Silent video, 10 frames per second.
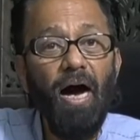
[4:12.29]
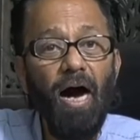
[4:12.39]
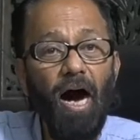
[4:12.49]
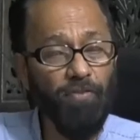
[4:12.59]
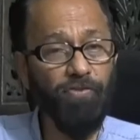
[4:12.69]

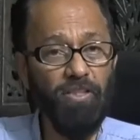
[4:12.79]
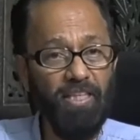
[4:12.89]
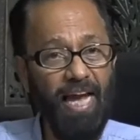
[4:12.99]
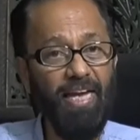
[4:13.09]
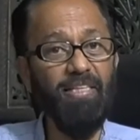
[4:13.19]
After the
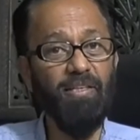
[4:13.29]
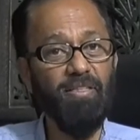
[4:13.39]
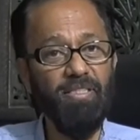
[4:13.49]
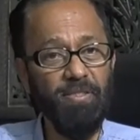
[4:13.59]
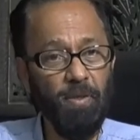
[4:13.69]
gang
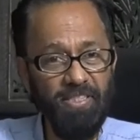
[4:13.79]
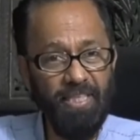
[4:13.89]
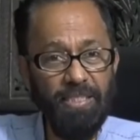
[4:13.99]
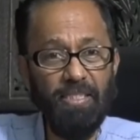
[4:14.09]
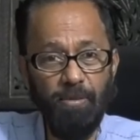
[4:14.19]

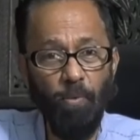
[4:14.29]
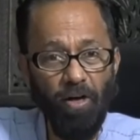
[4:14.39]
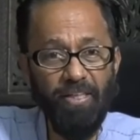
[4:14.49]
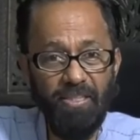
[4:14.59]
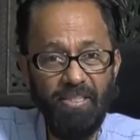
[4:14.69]
settles
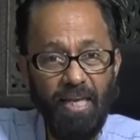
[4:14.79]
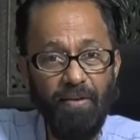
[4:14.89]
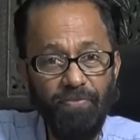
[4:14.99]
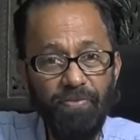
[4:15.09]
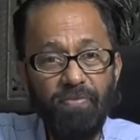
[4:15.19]
among itself,